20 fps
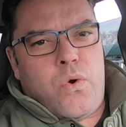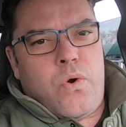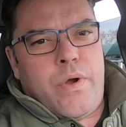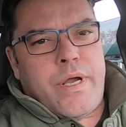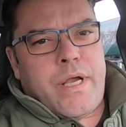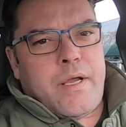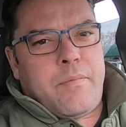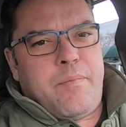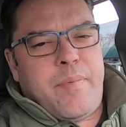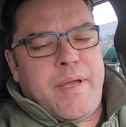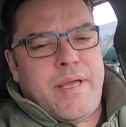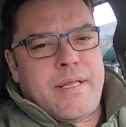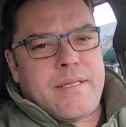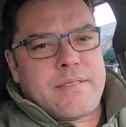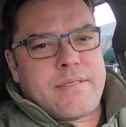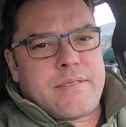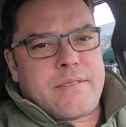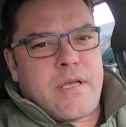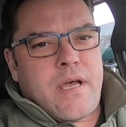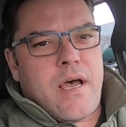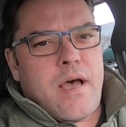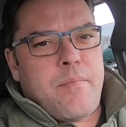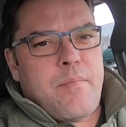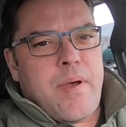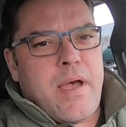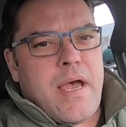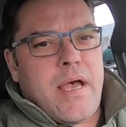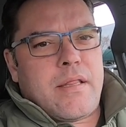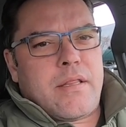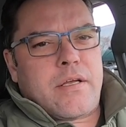quick pit
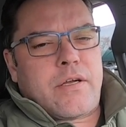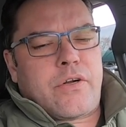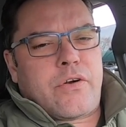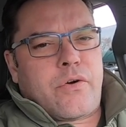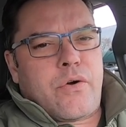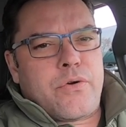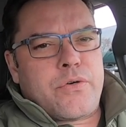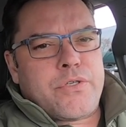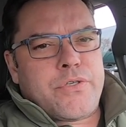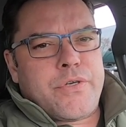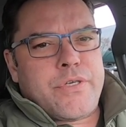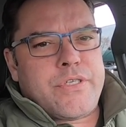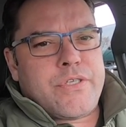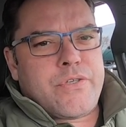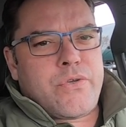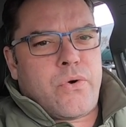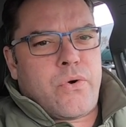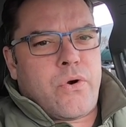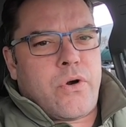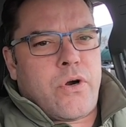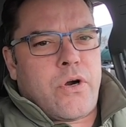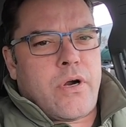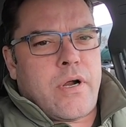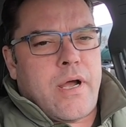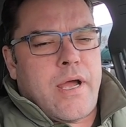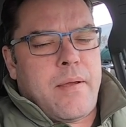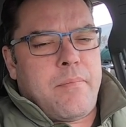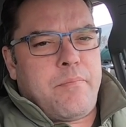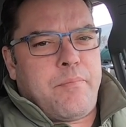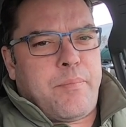stop at the grocery store.
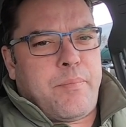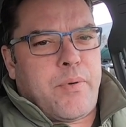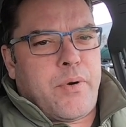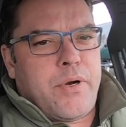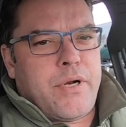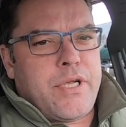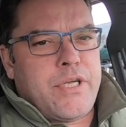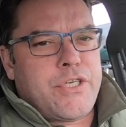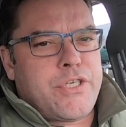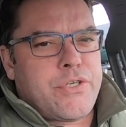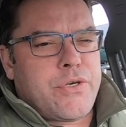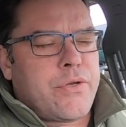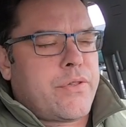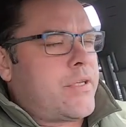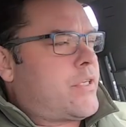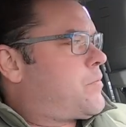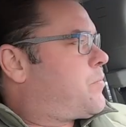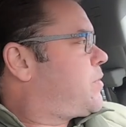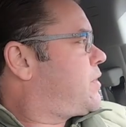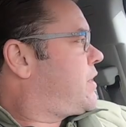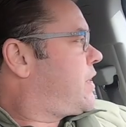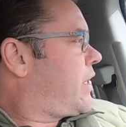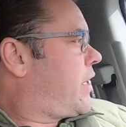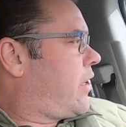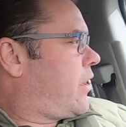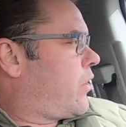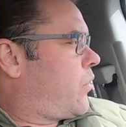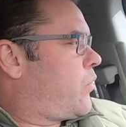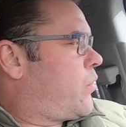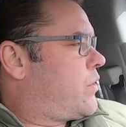I'm pretty sure this
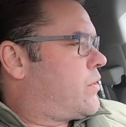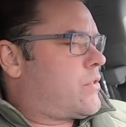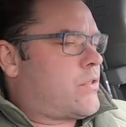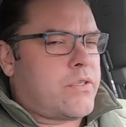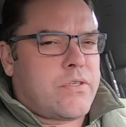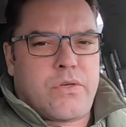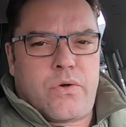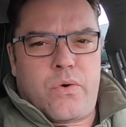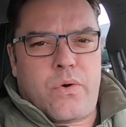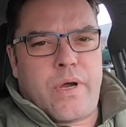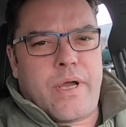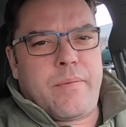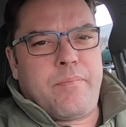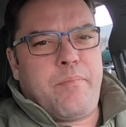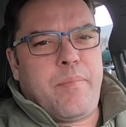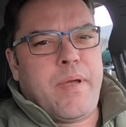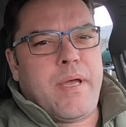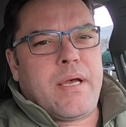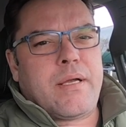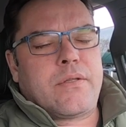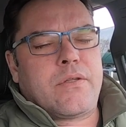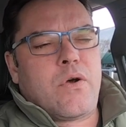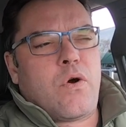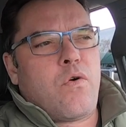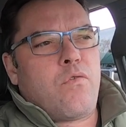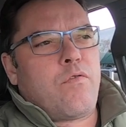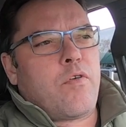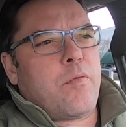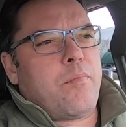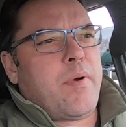particular one's quite picked
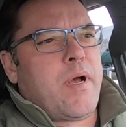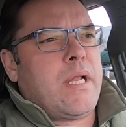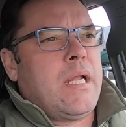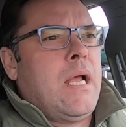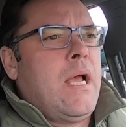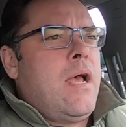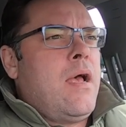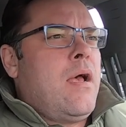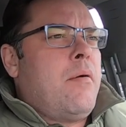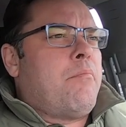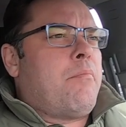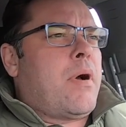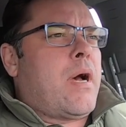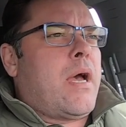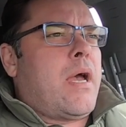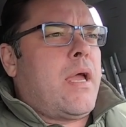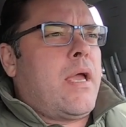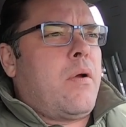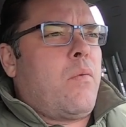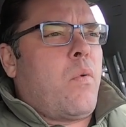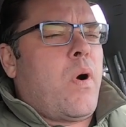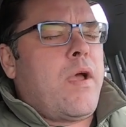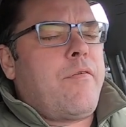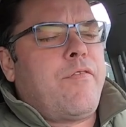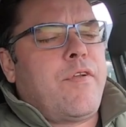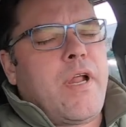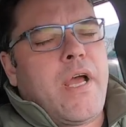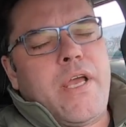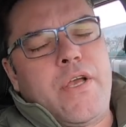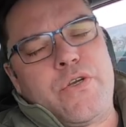over, but my
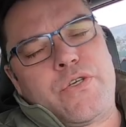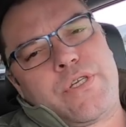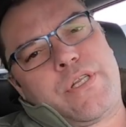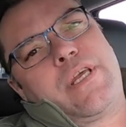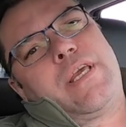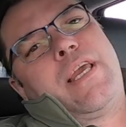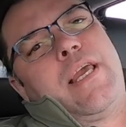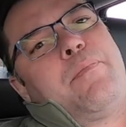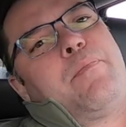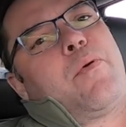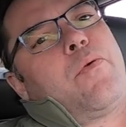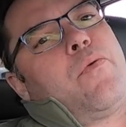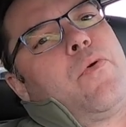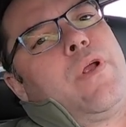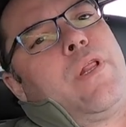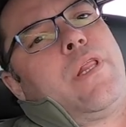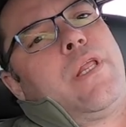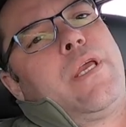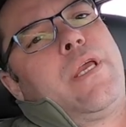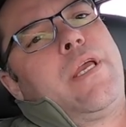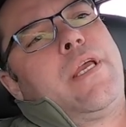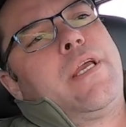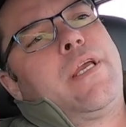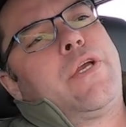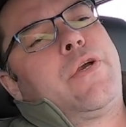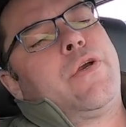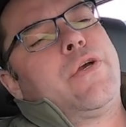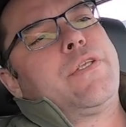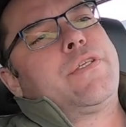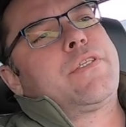wife and I usually keep a really
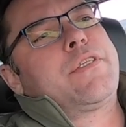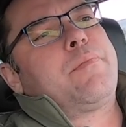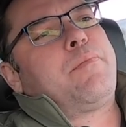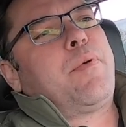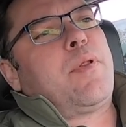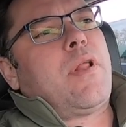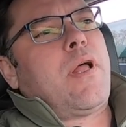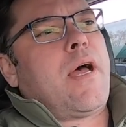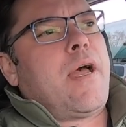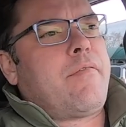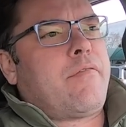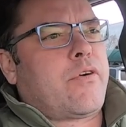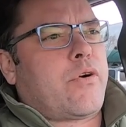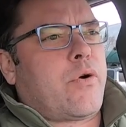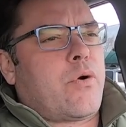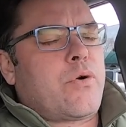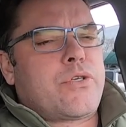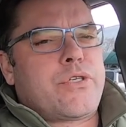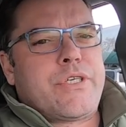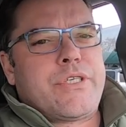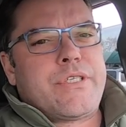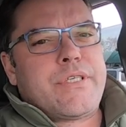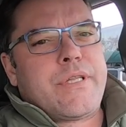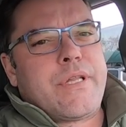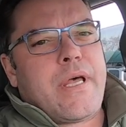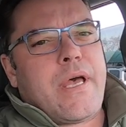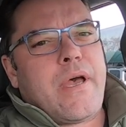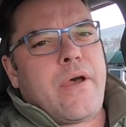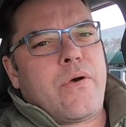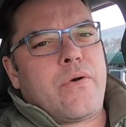good supply of groceries
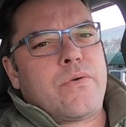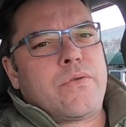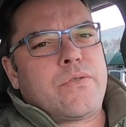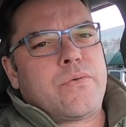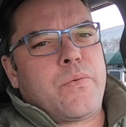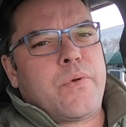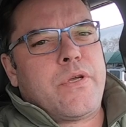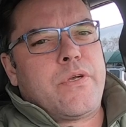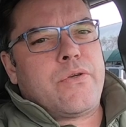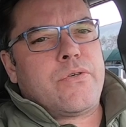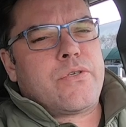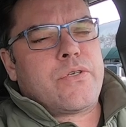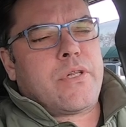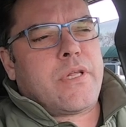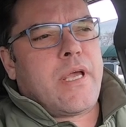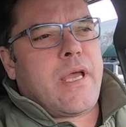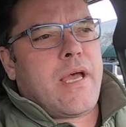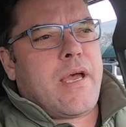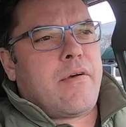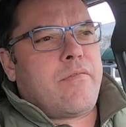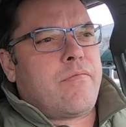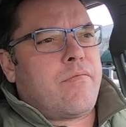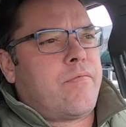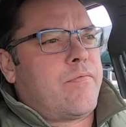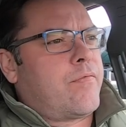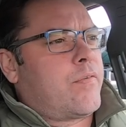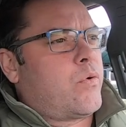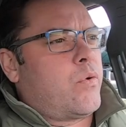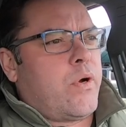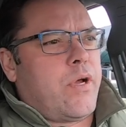in the house. We usually
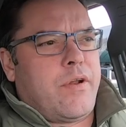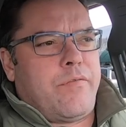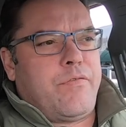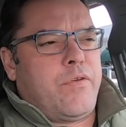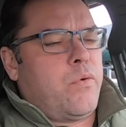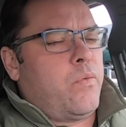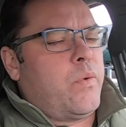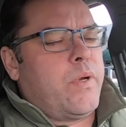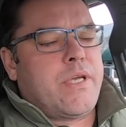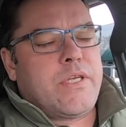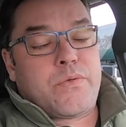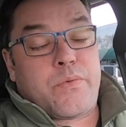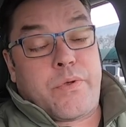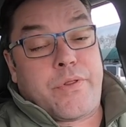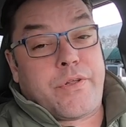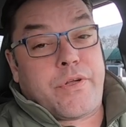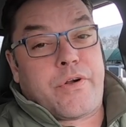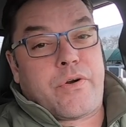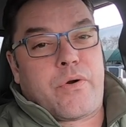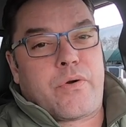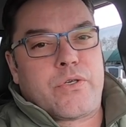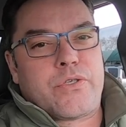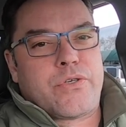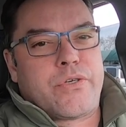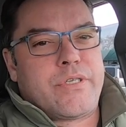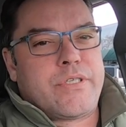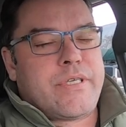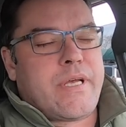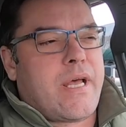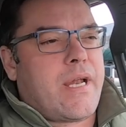have quite a few weeks worth of
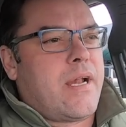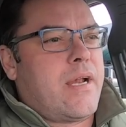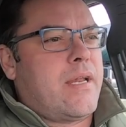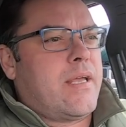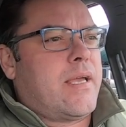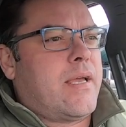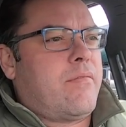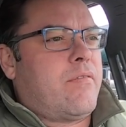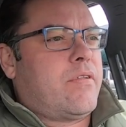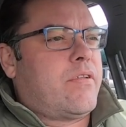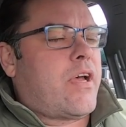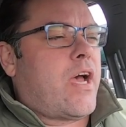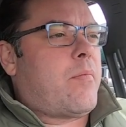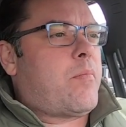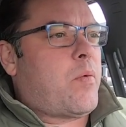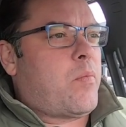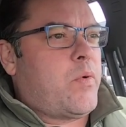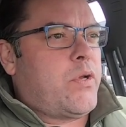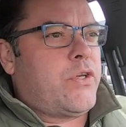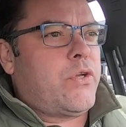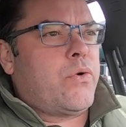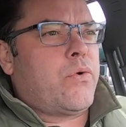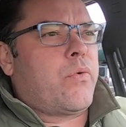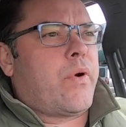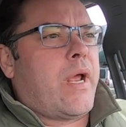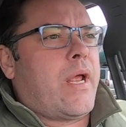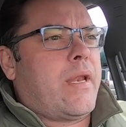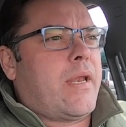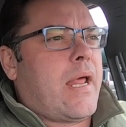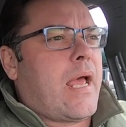groceries at any given time, and we do
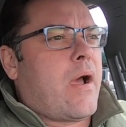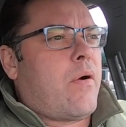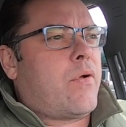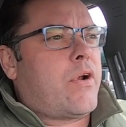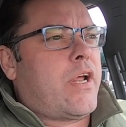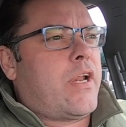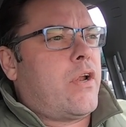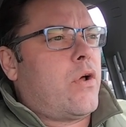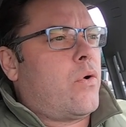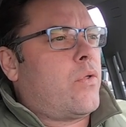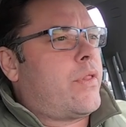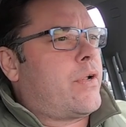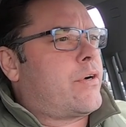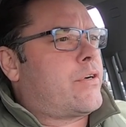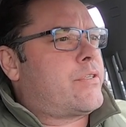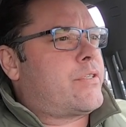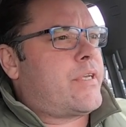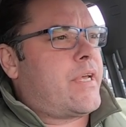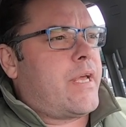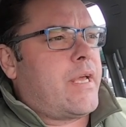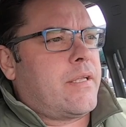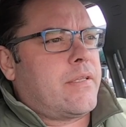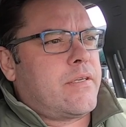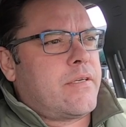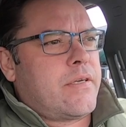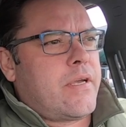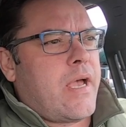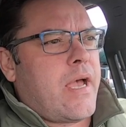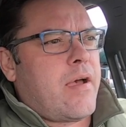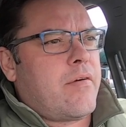right now. And I know they're saying
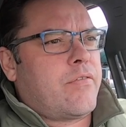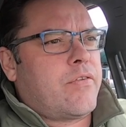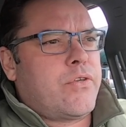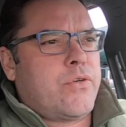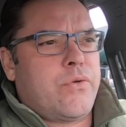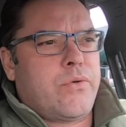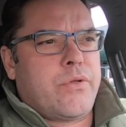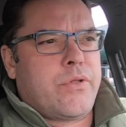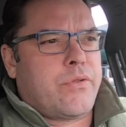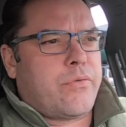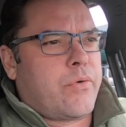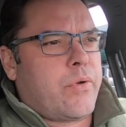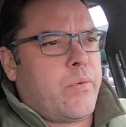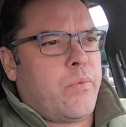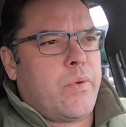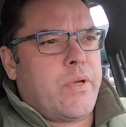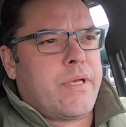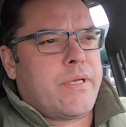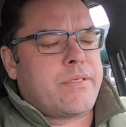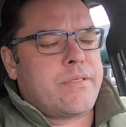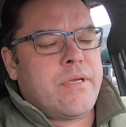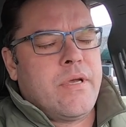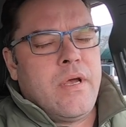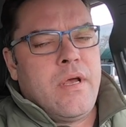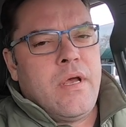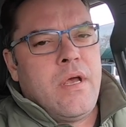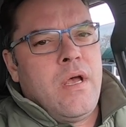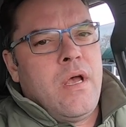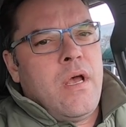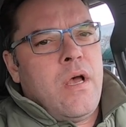to have 2 to 3 weeks
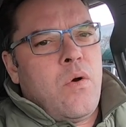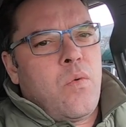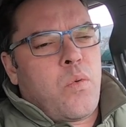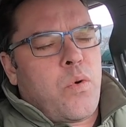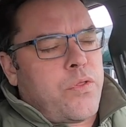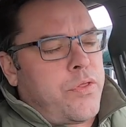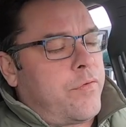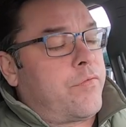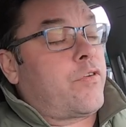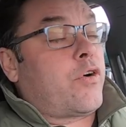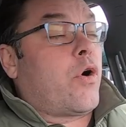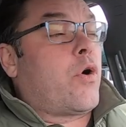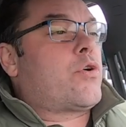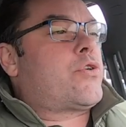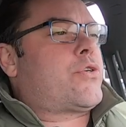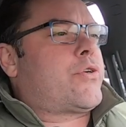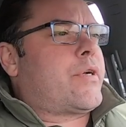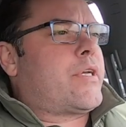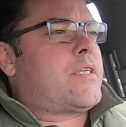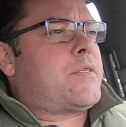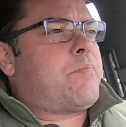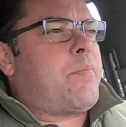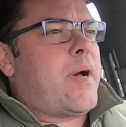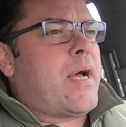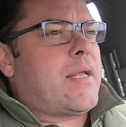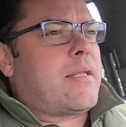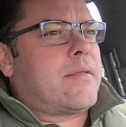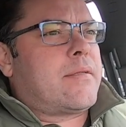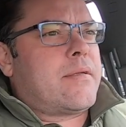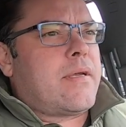worth of groceries,
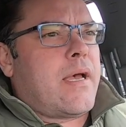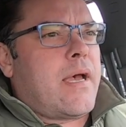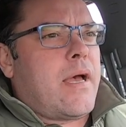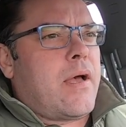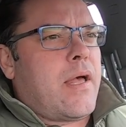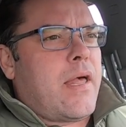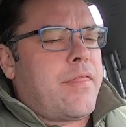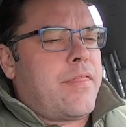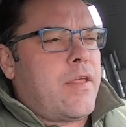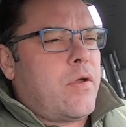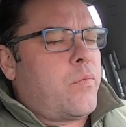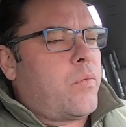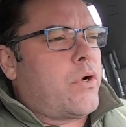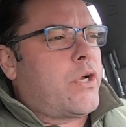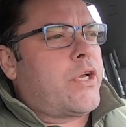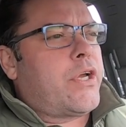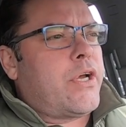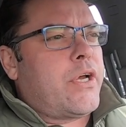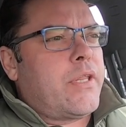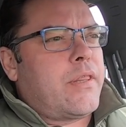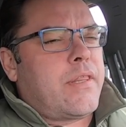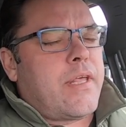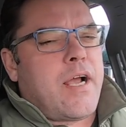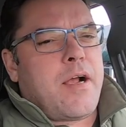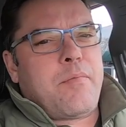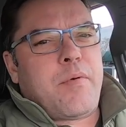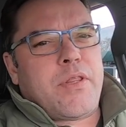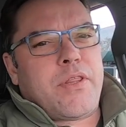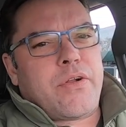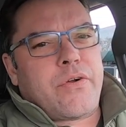but I think we're good
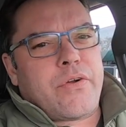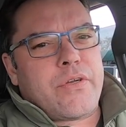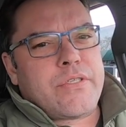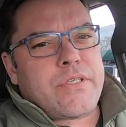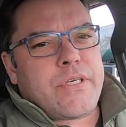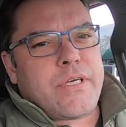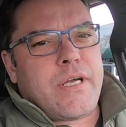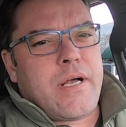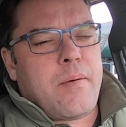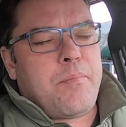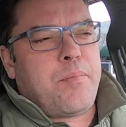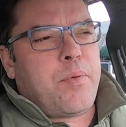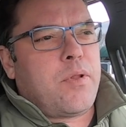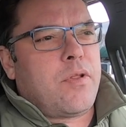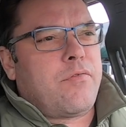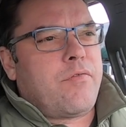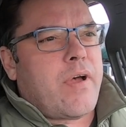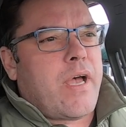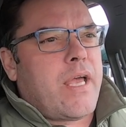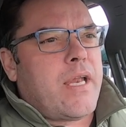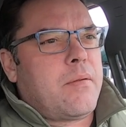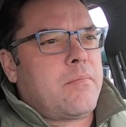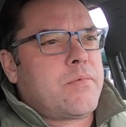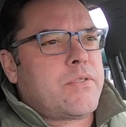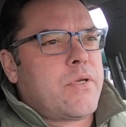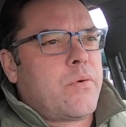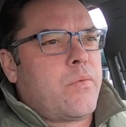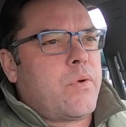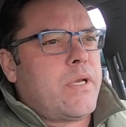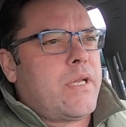there. But there is a couple of
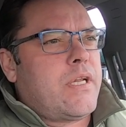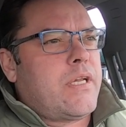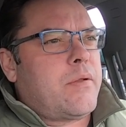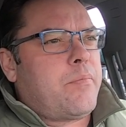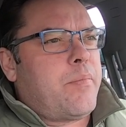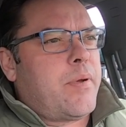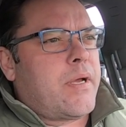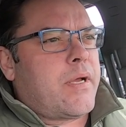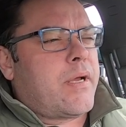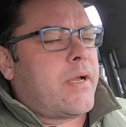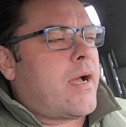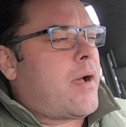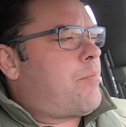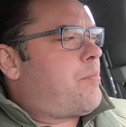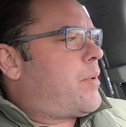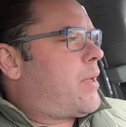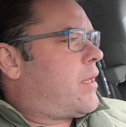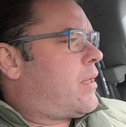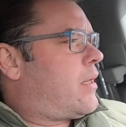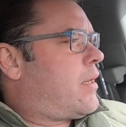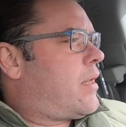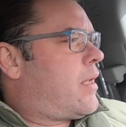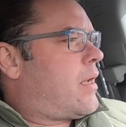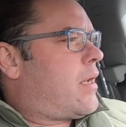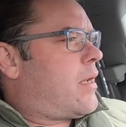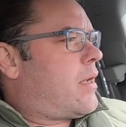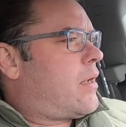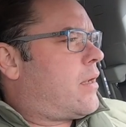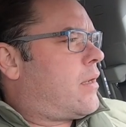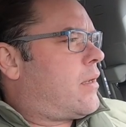items that we need to pick up, and
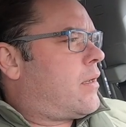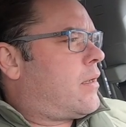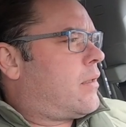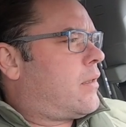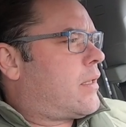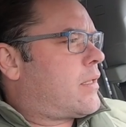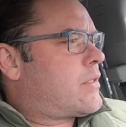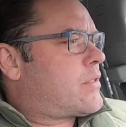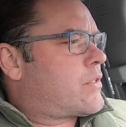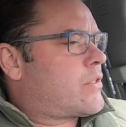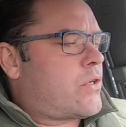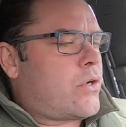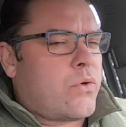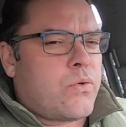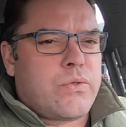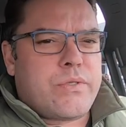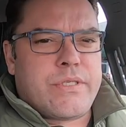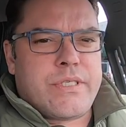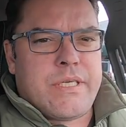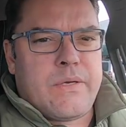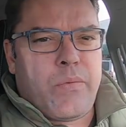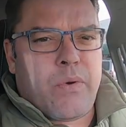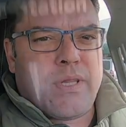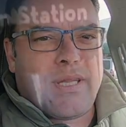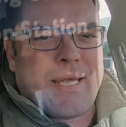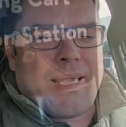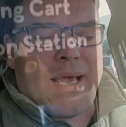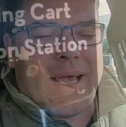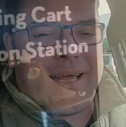let's go see what they